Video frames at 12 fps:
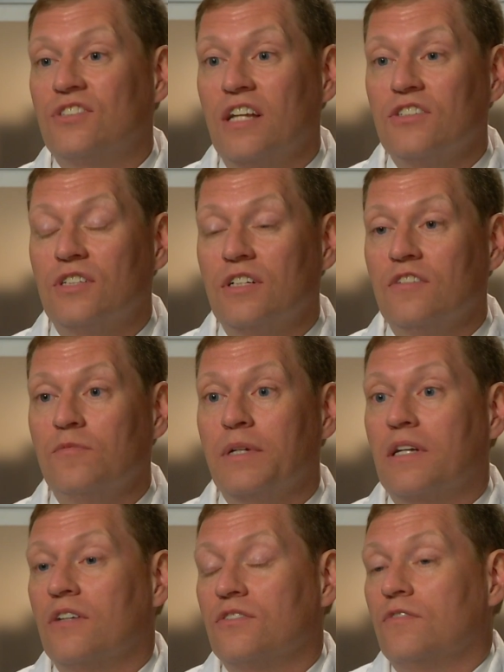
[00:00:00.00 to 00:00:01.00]
sensitive
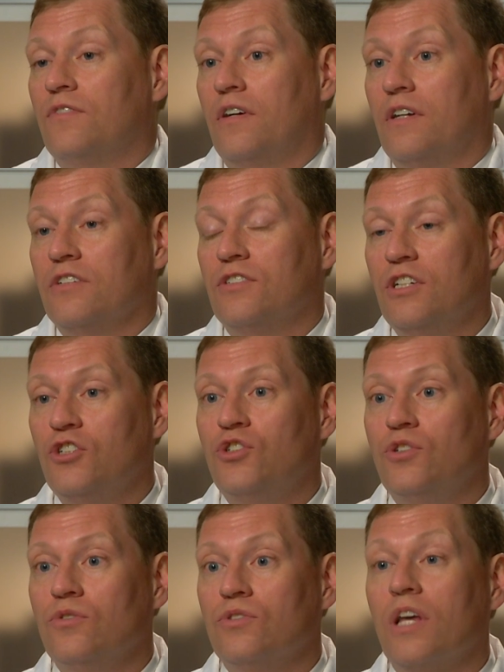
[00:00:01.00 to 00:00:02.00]
because of various
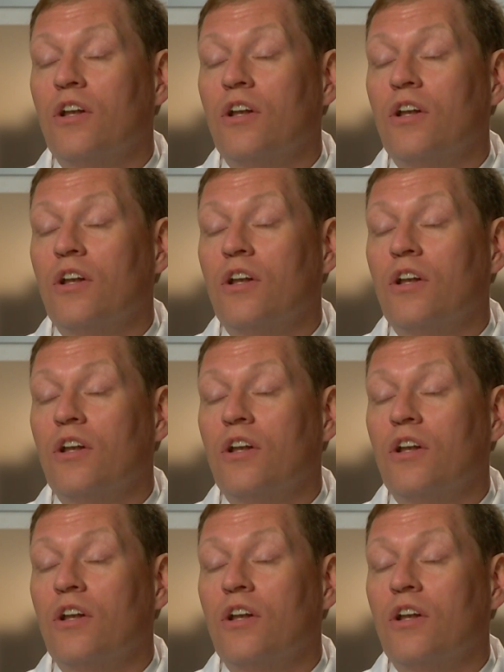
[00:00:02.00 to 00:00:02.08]
issues,